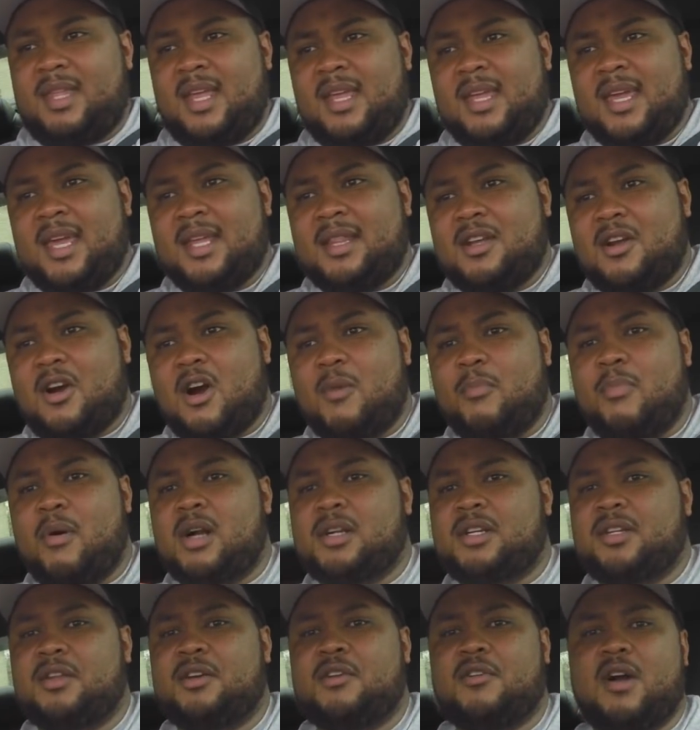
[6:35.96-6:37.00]
get the car
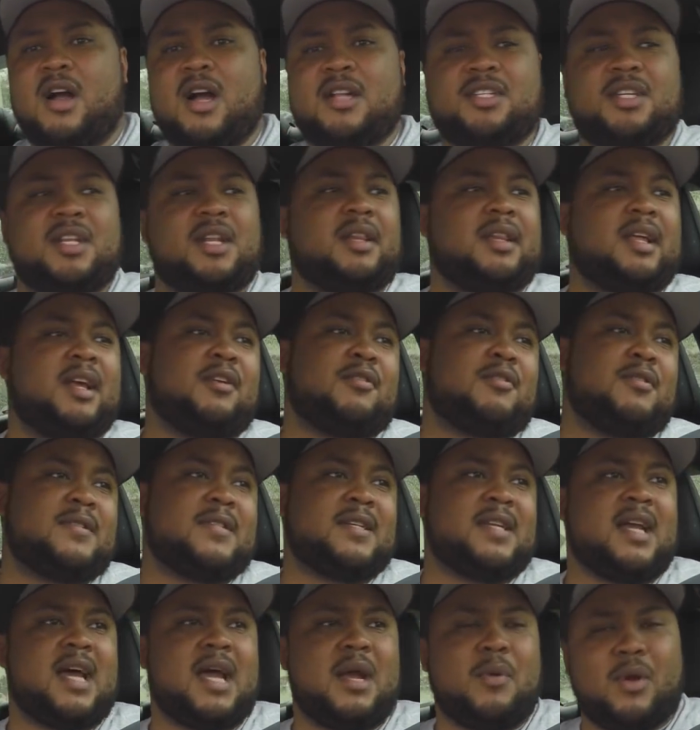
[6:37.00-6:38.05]
parked in the garage, and then later on
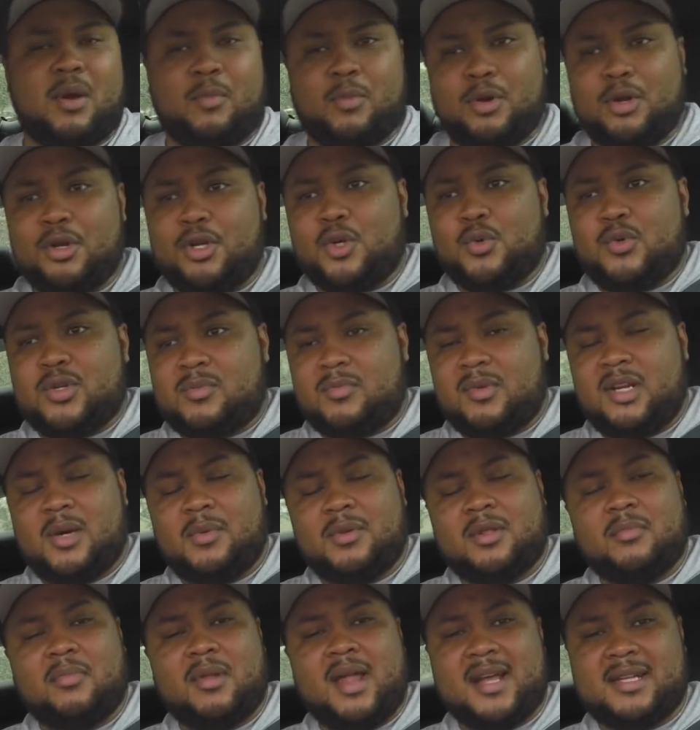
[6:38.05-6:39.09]
tonight, what I'm gonna do is meet up
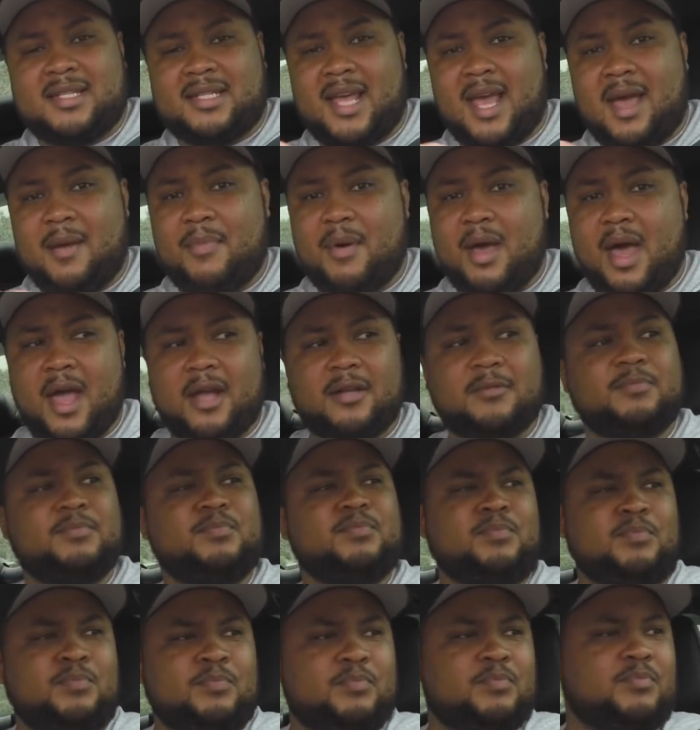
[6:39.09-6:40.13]
with the black Scat Pack.
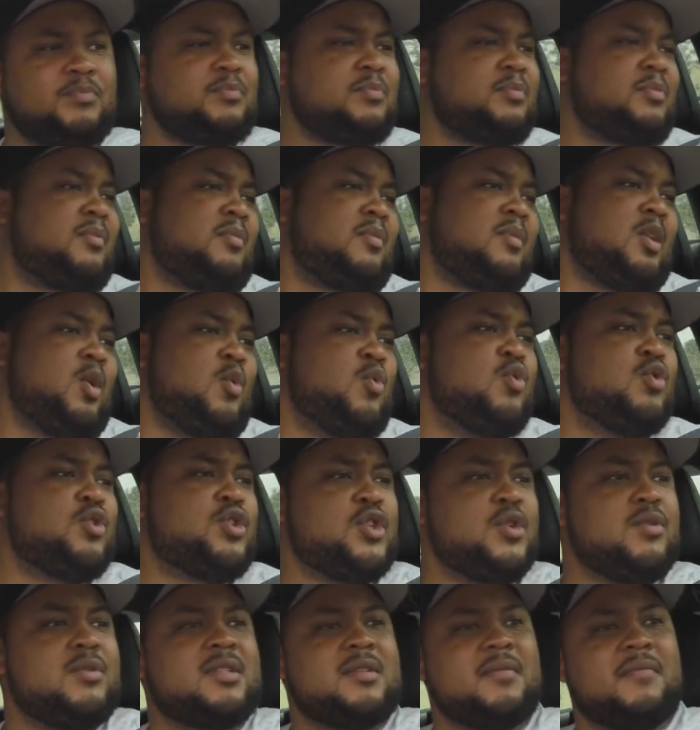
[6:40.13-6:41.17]
We'll
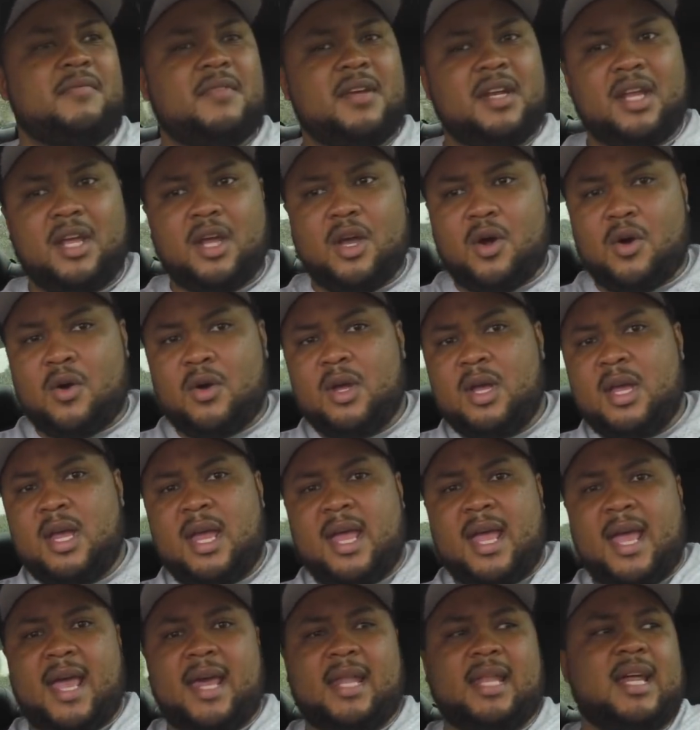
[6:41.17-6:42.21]
shoot some video
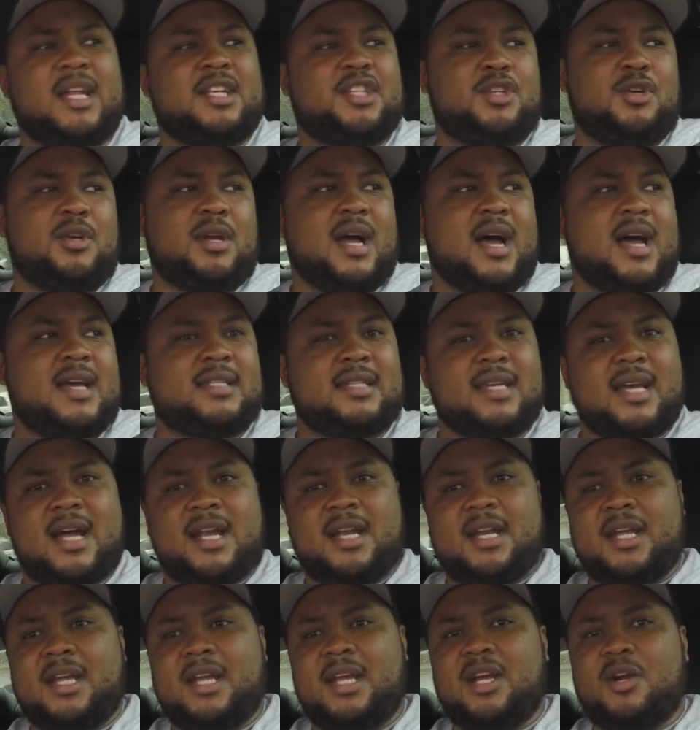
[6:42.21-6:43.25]
and let you guys
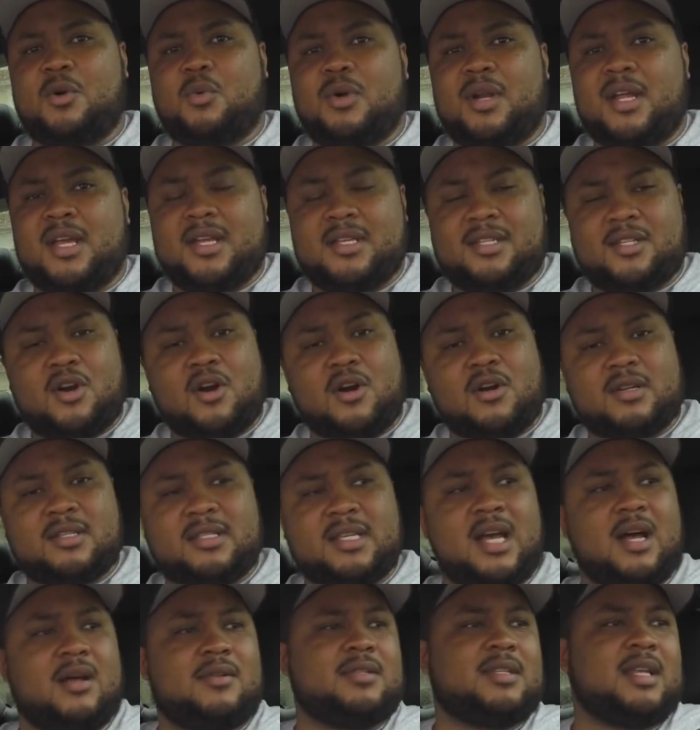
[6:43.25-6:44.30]
kind of hear what his car
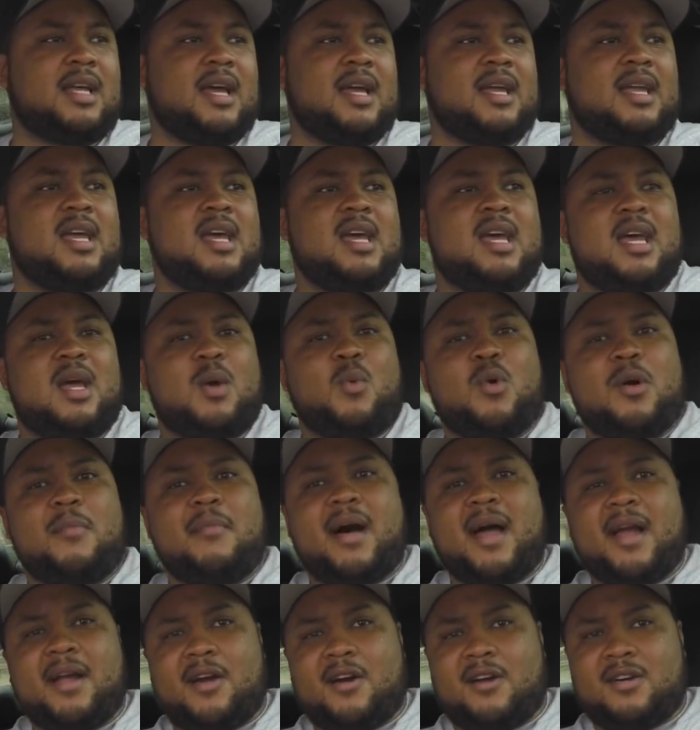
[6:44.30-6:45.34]
sounds like, what
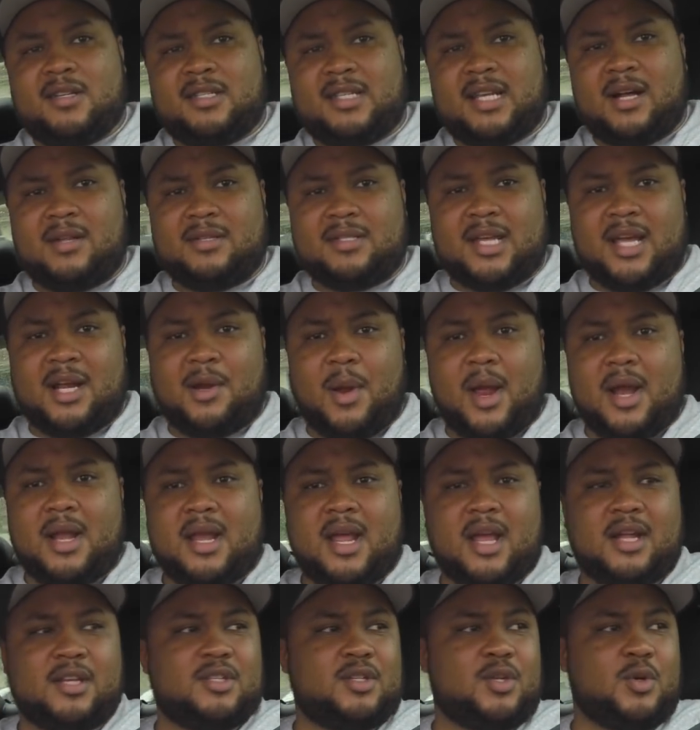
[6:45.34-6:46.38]
my car sounds like right
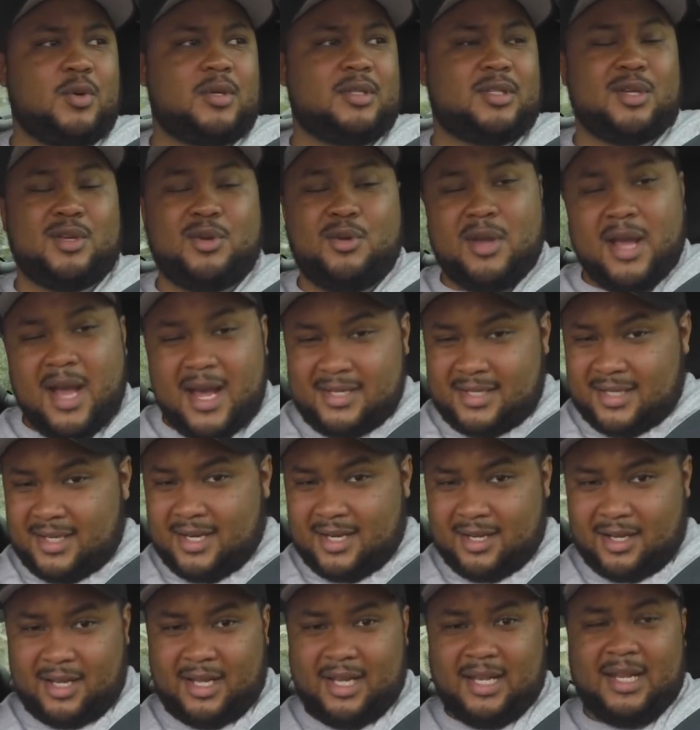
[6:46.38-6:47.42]
next to it, so you guys get
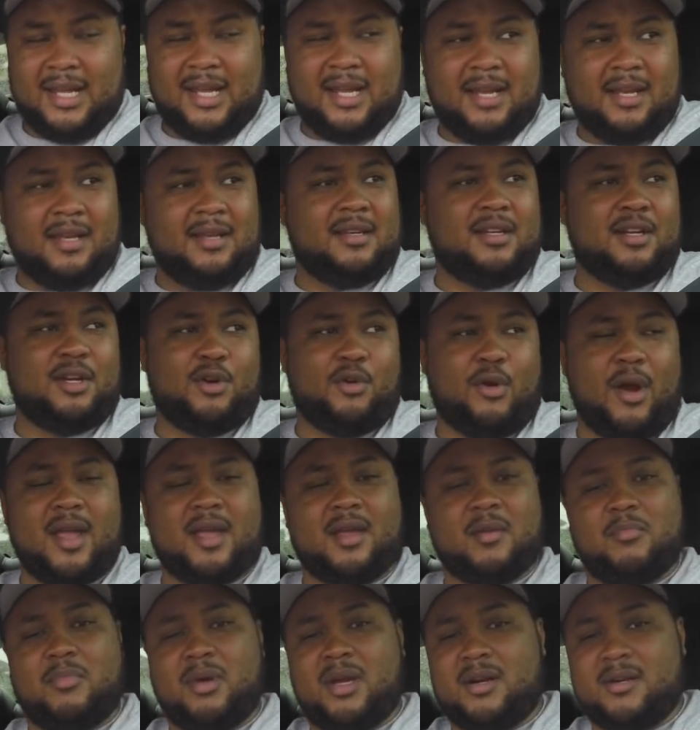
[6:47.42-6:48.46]
a clean, great
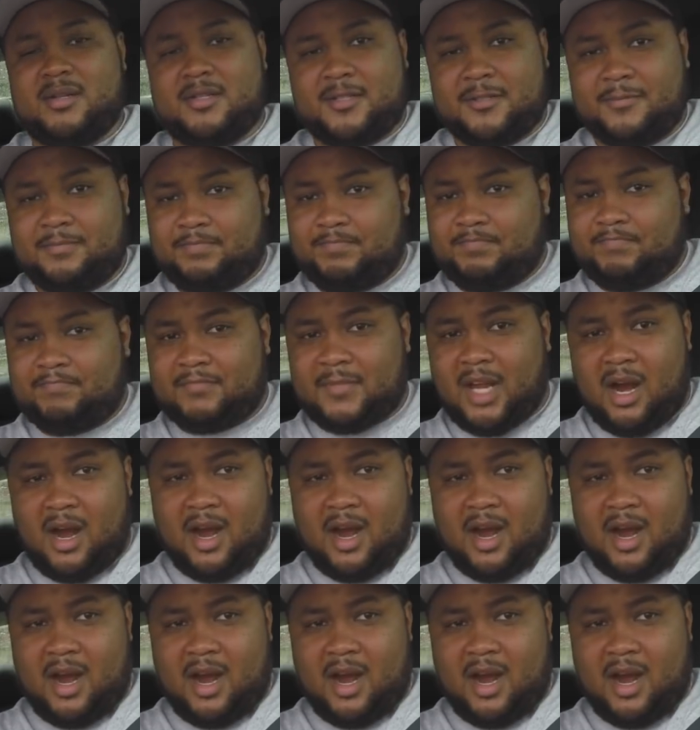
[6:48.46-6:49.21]
comparison. All